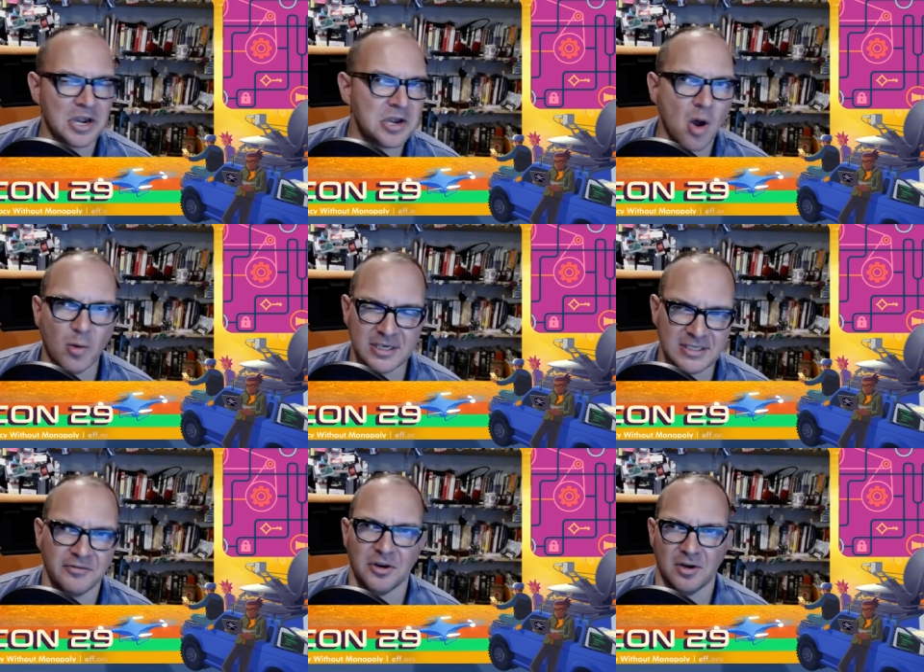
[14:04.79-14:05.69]
no one is
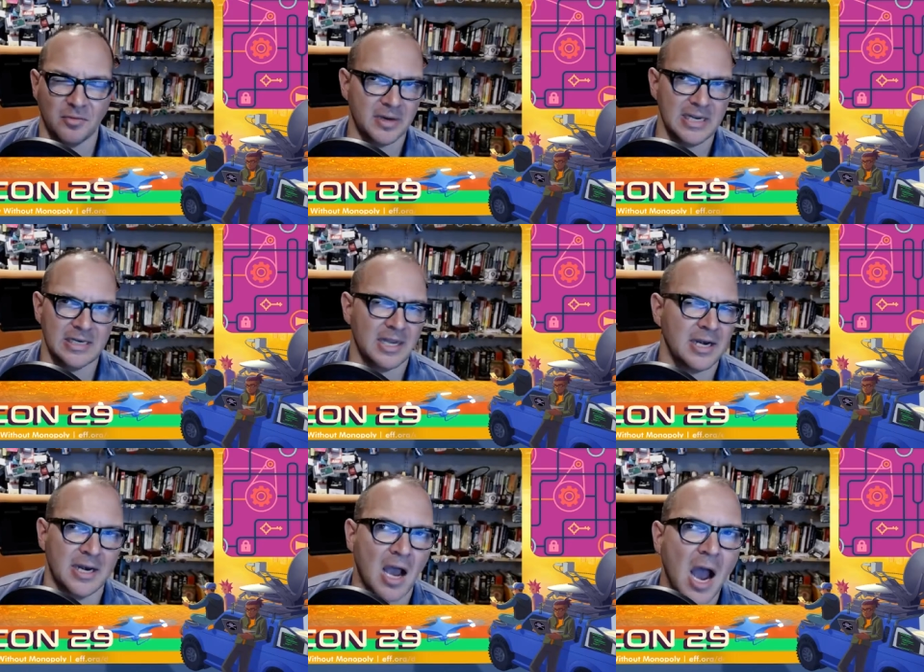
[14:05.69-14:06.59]
ever going to read and
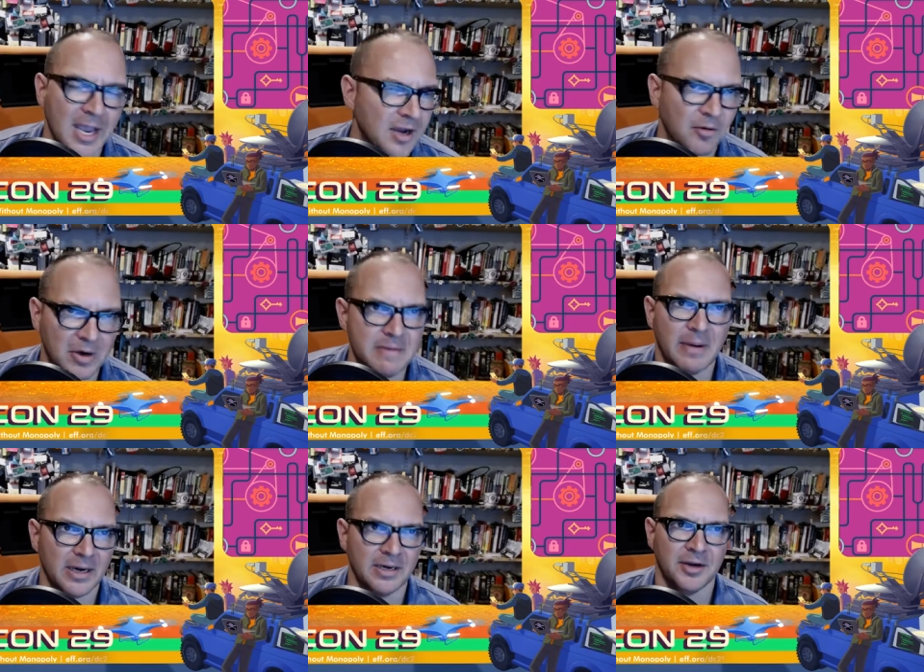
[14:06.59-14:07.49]
an I agree
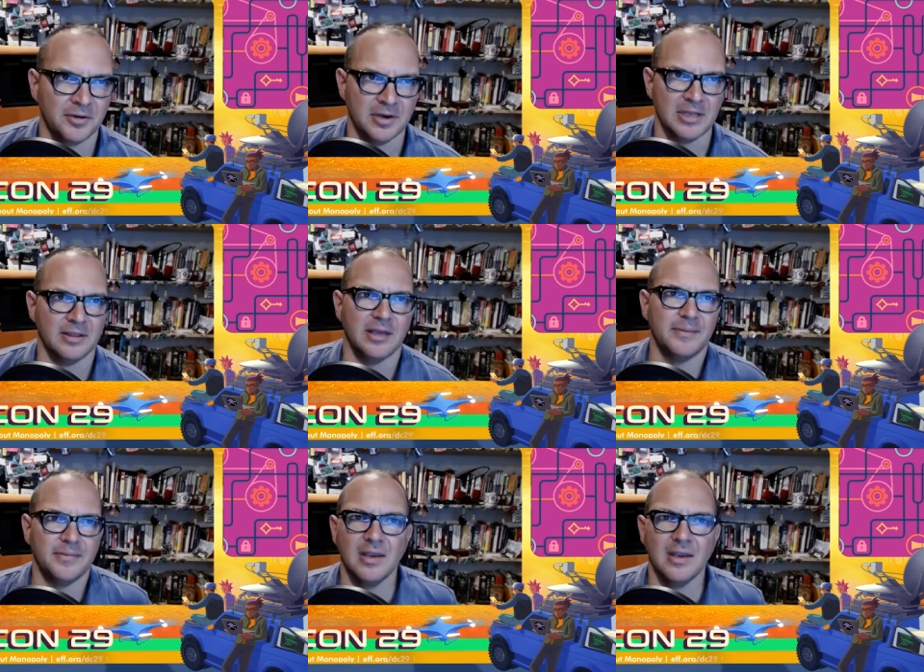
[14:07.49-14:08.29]
button underneath it.